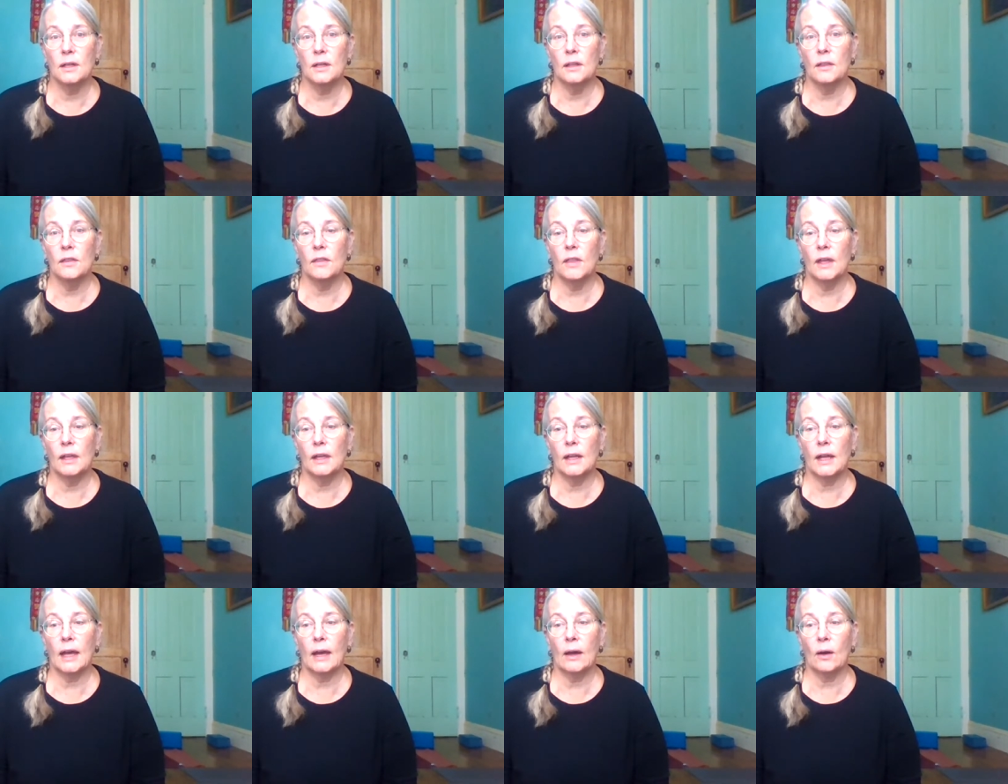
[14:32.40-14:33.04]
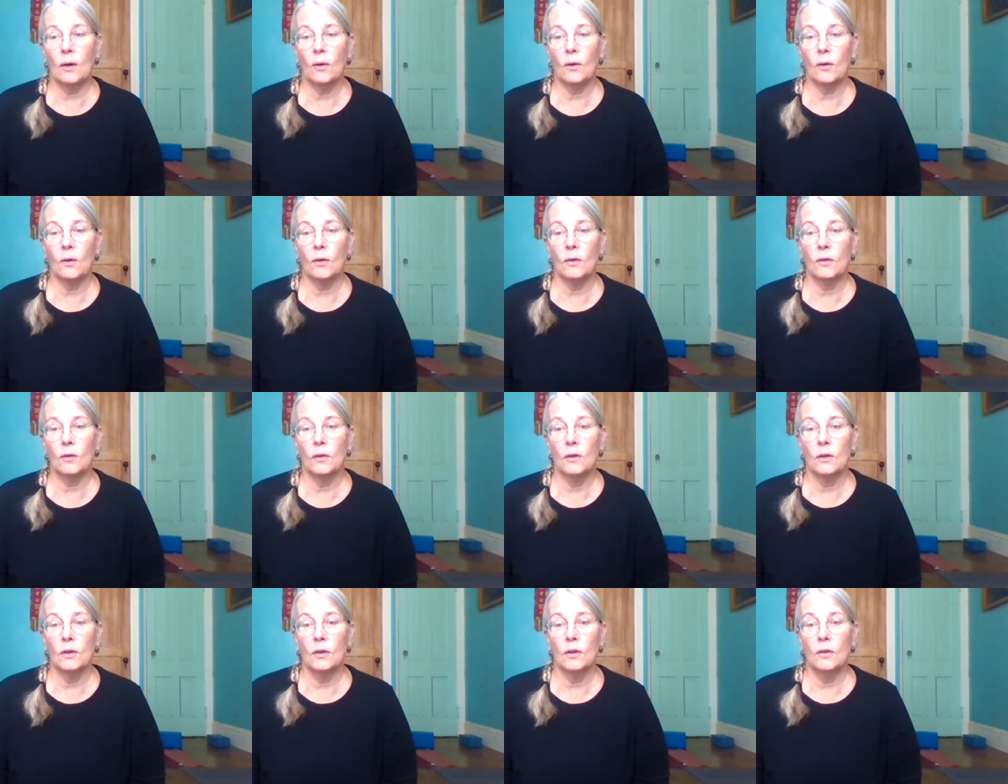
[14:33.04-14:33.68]
that our
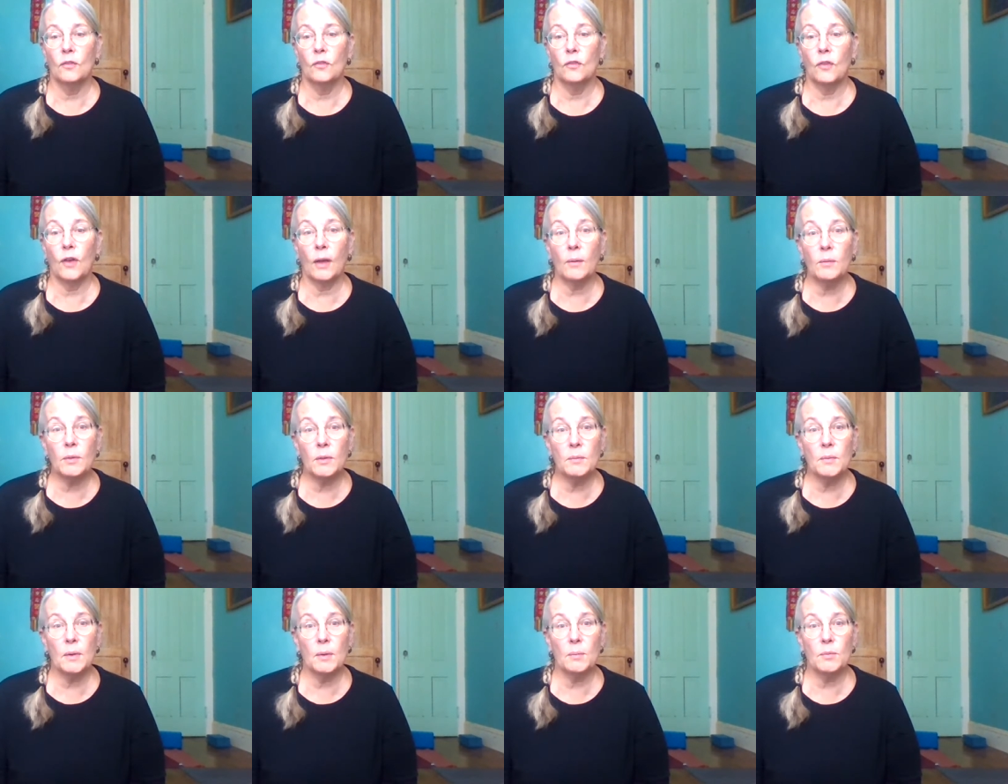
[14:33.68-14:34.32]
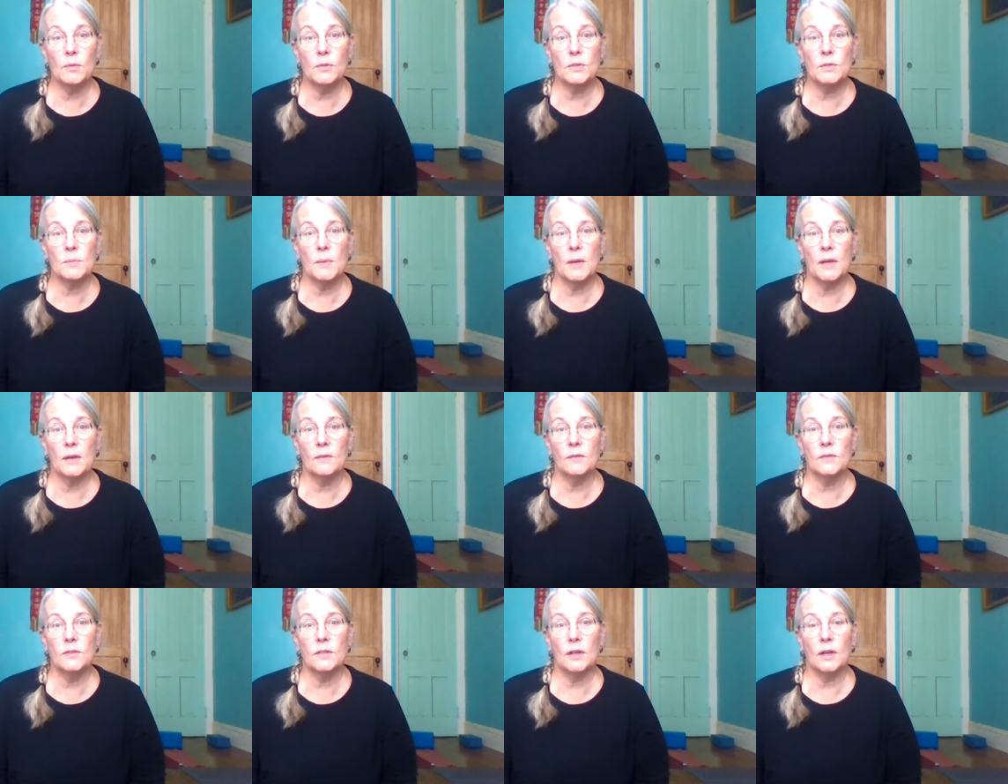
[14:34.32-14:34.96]
family members may
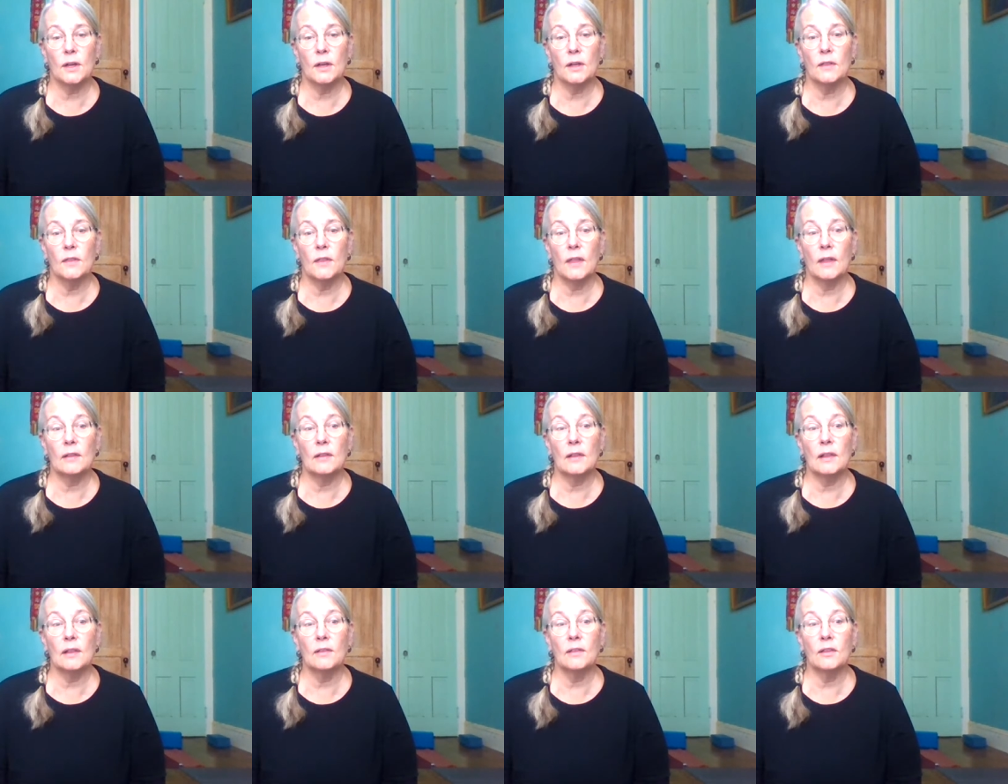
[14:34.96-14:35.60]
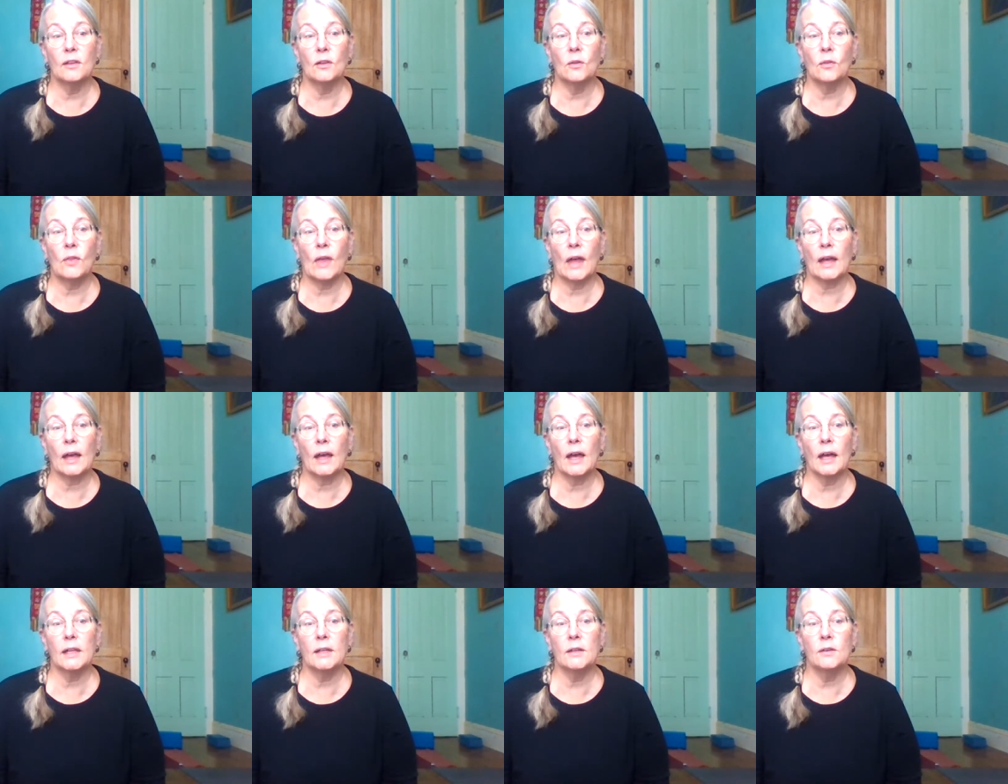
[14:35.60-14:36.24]
have done, that, that
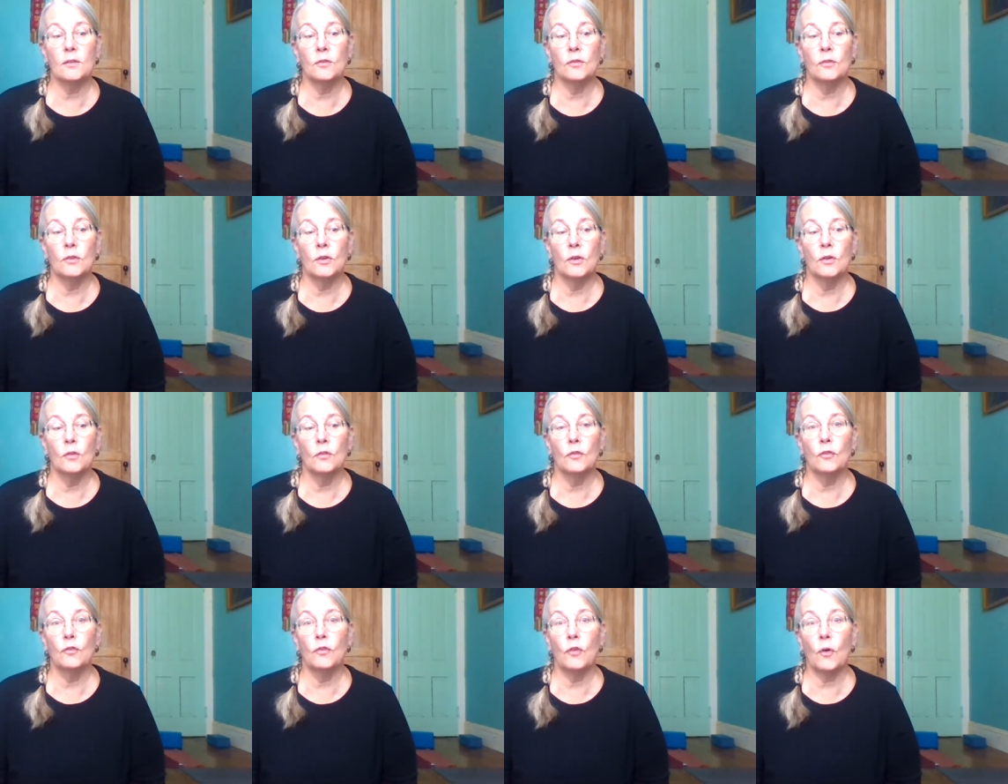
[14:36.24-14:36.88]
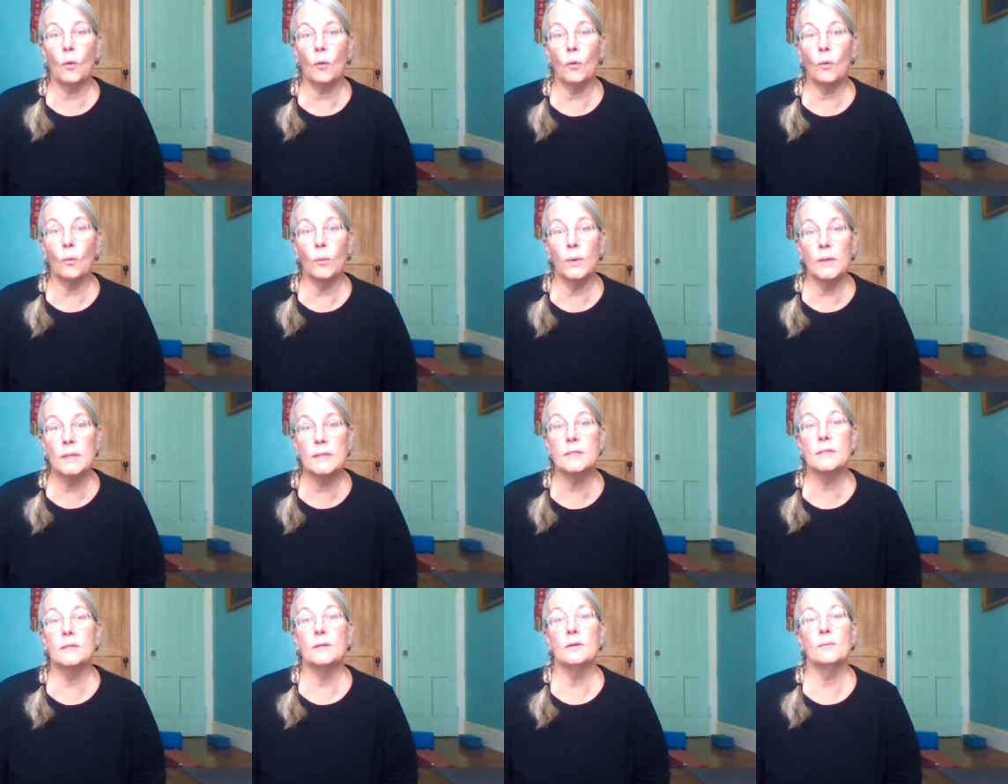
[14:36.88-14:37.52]
kind of folk
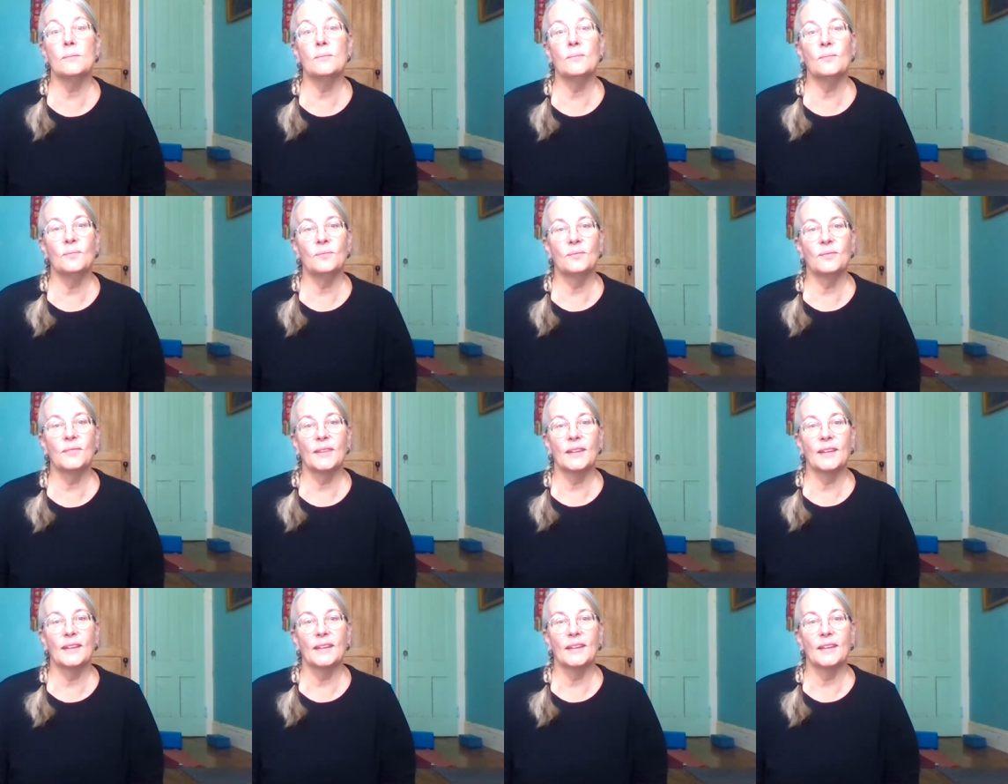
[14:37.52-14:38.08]
wisdom,